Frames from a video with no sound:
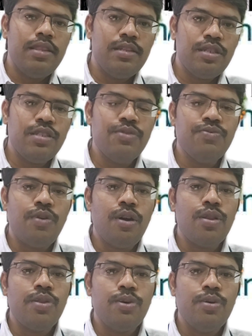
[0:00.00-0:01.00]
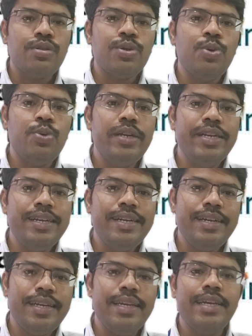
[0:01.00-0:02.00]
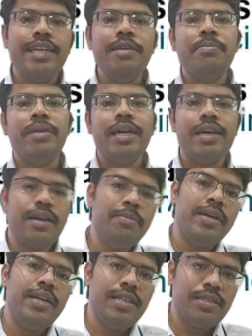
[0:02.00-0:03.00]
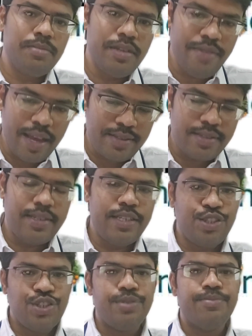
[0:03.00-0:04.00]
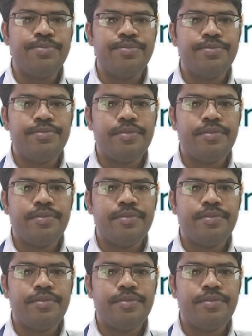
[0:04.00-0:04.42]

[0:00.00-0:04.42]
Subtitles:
This is for those who didn't take any prior hepatitis B vaccination.